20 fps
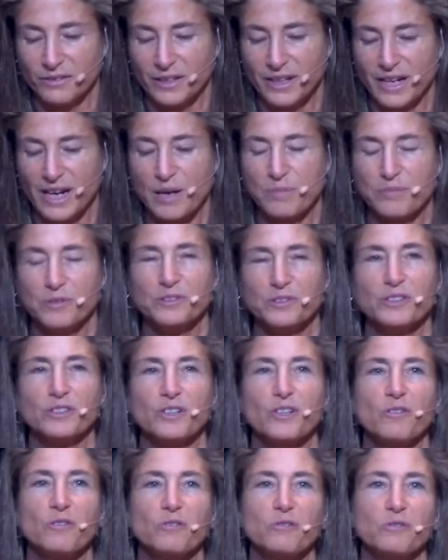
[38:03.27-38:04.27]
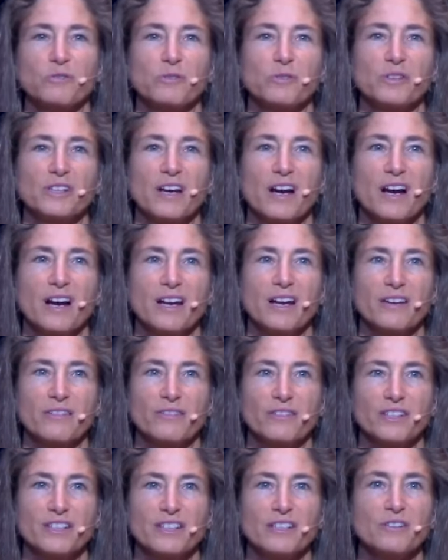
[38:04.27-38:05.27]
for a camel to go through the eye
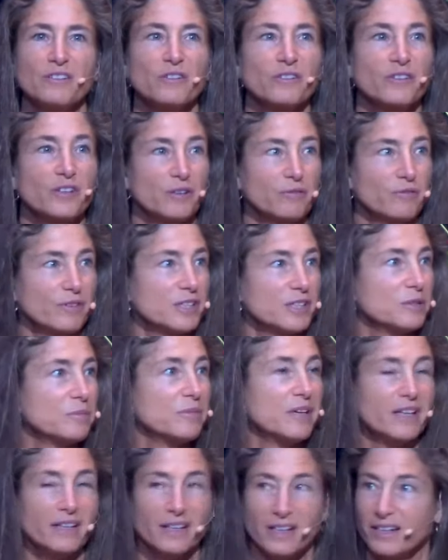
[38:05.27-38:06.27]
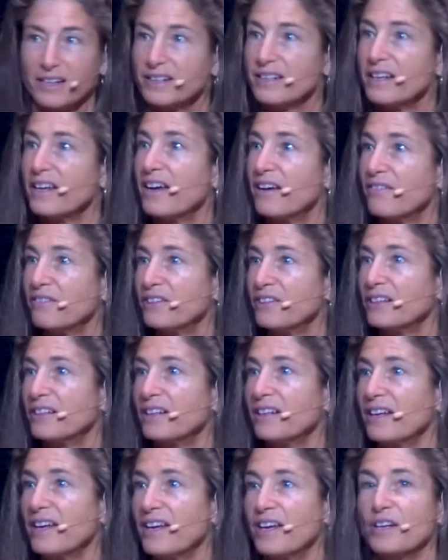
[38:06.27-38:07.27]
of a needle than a rich man get into
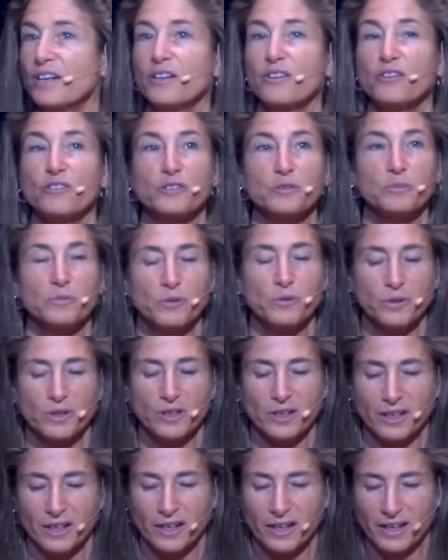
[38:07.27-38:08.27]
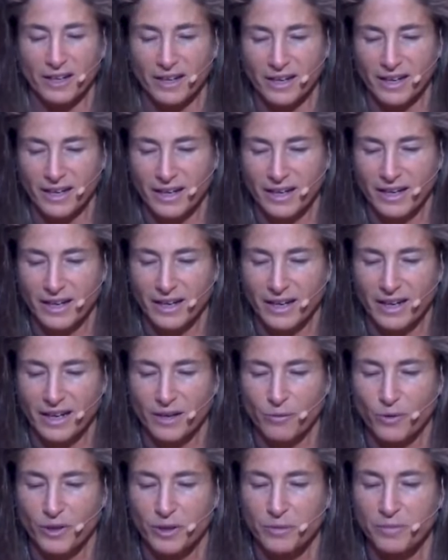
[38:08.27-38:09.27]
heaven, and there's more.
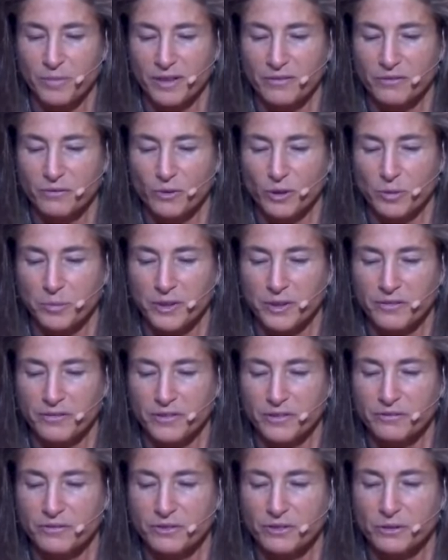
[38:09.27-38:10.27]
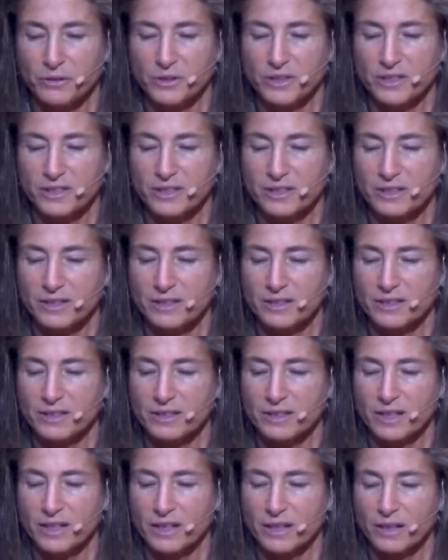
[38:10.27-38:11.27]
One of my formative
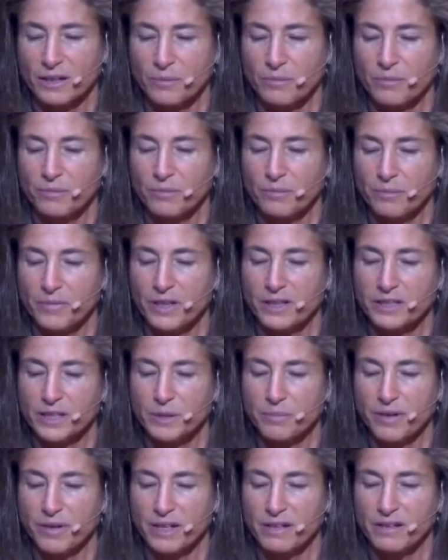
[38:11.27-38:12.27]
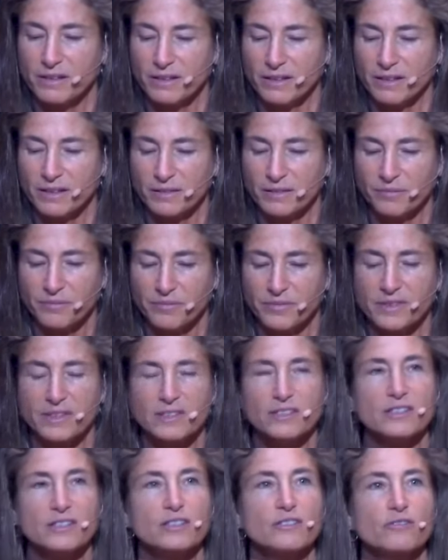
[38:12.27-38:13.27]
influences, Monty Python,
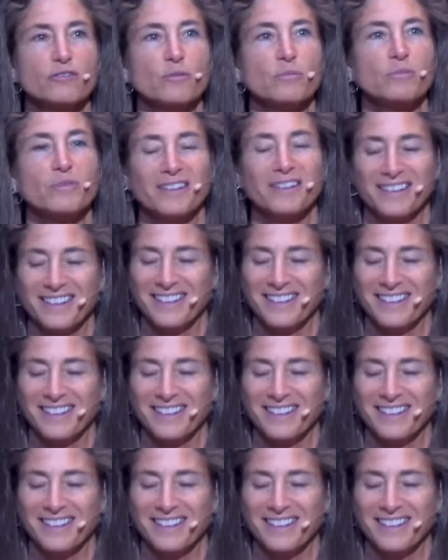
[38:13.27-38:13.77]
this is from